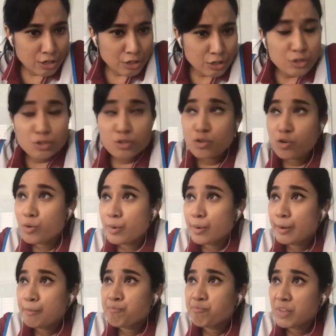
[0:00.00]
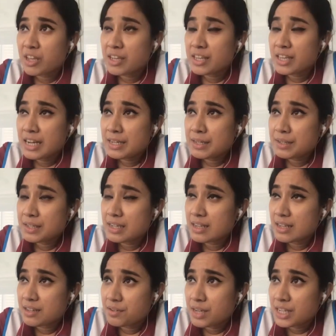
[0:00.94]
So
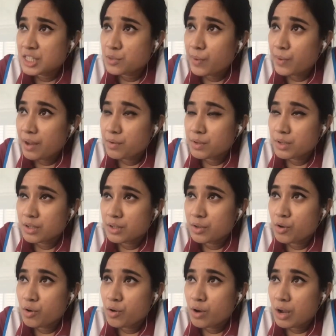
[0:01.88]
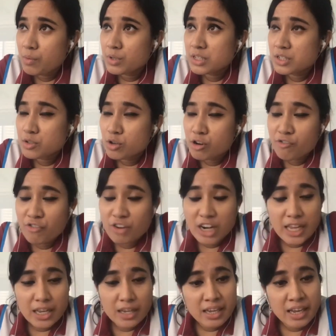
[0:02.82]
that's why, I was sort of
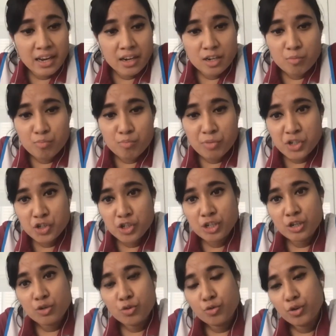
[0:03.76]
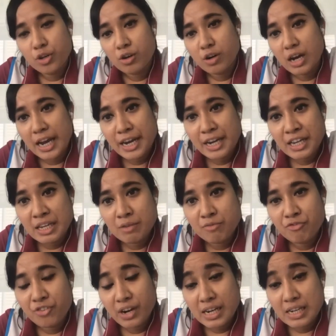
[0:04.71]
linking the mission to your
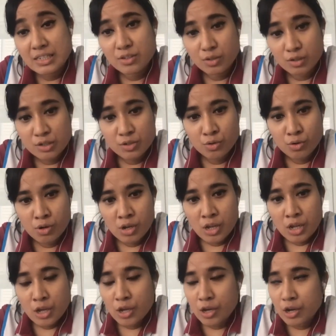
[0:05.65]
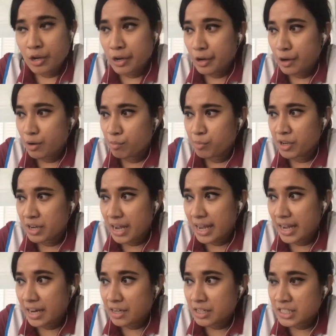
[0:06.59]
IDM files also. But I
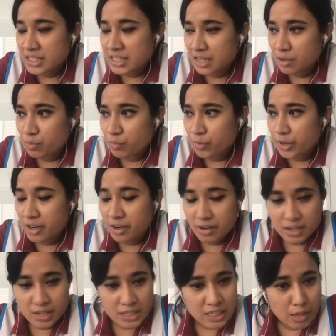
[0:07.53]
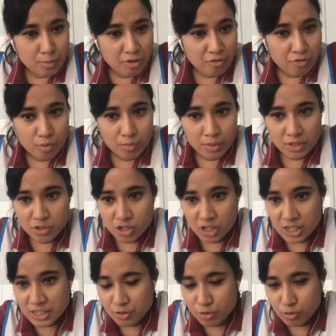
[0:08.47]
understand where it is coming from,
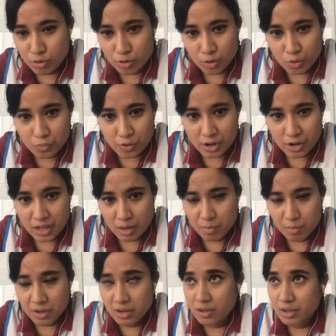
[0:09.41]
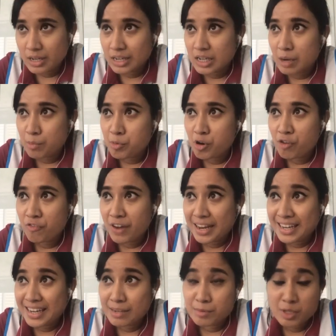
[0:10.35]
Anjali. So don't worry. I mean, in a couple of
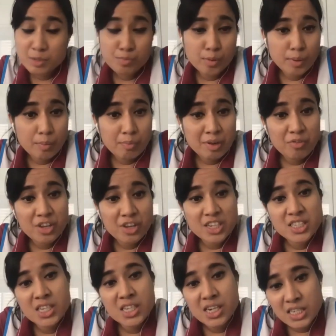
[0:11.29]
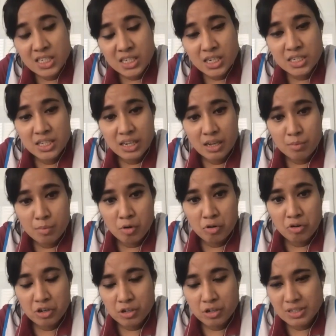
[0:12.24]
IDMs, probably we are still discussing about
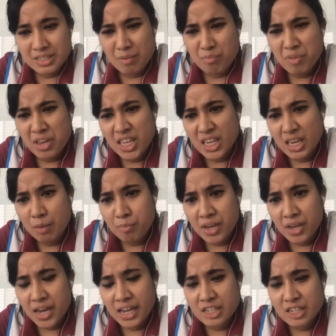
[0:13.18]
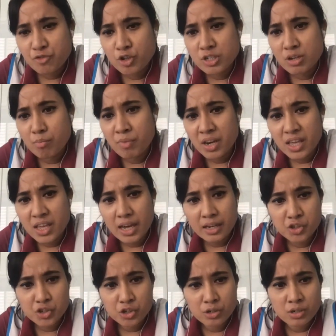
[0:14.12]
some mini KPIs for some mini
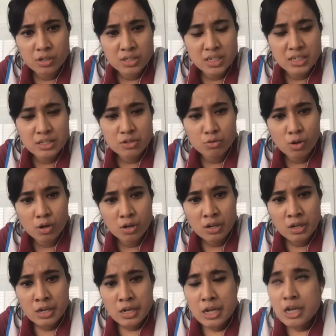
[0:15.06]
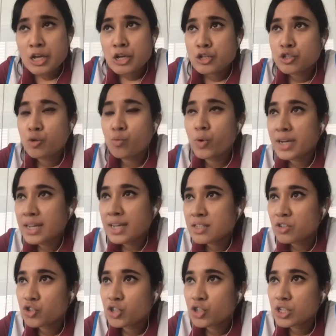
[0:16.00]
actions and so on. So what I
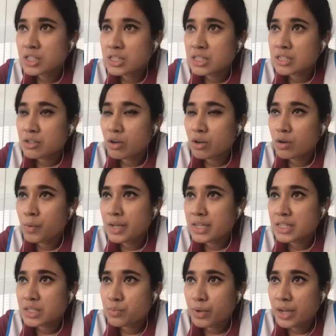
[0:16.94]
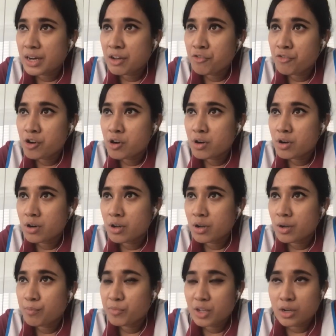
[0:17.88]
suggest is always,
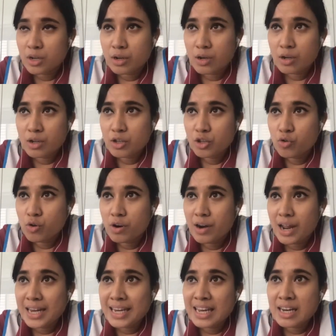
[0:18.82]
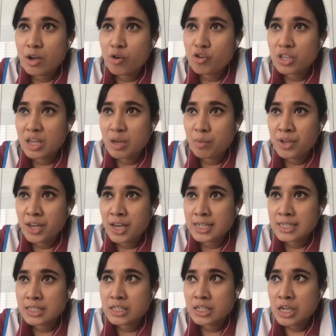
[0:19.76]
whenever you are writing down
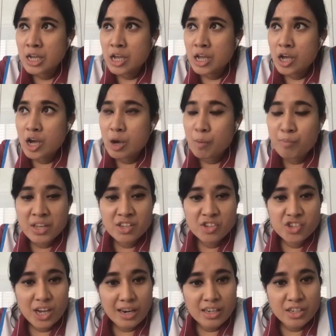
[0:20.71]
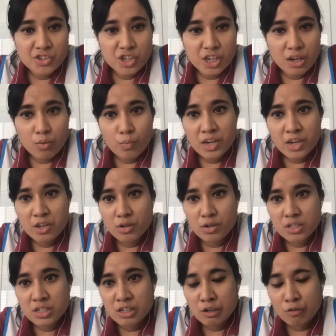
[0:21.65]
KPIs, be challenging with
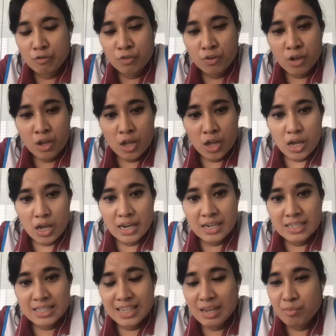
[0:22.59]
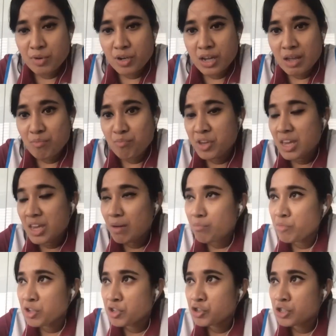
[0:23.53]
yourself. At the same time, be
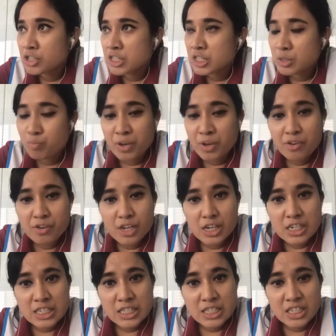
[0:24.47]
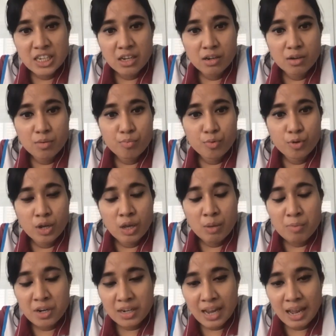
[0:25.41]
ambitious, be realistic, keep
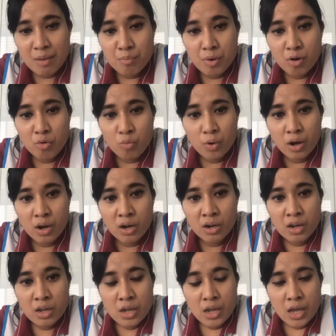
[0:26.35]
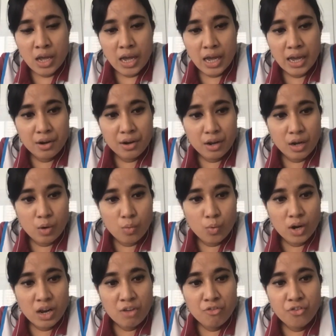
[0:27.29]
a time bound one. And
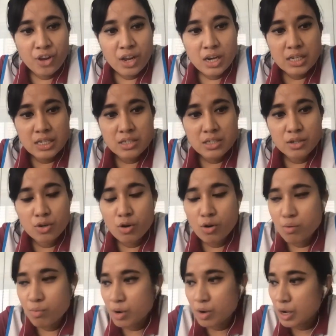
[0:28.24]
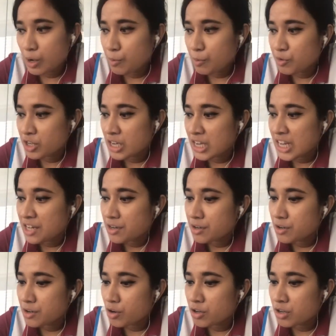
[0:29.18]
what I feel is, the
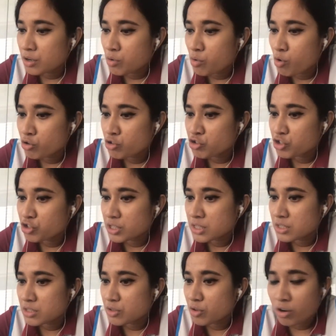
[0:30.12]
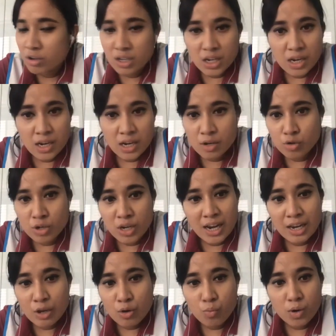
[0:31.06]
leader or the coach is not there to tell
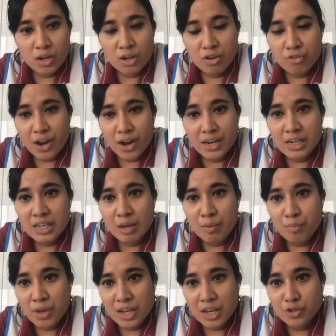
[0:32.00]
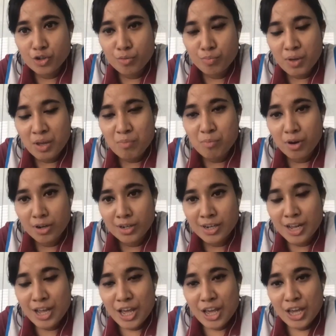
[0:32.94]
you what the final KPI should be, but
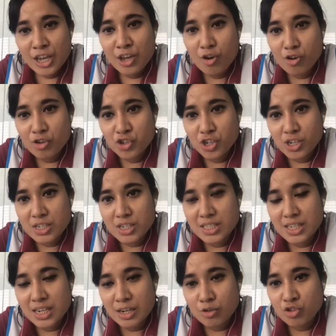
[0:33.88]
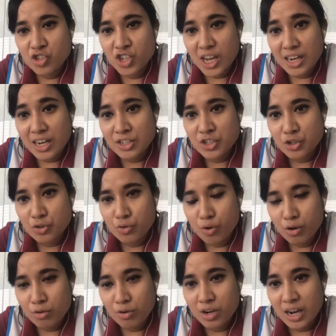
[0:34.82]
he or she is there to challenge you
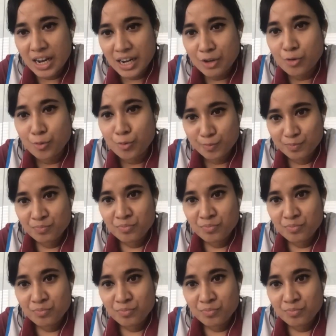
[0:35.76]
or to guide you.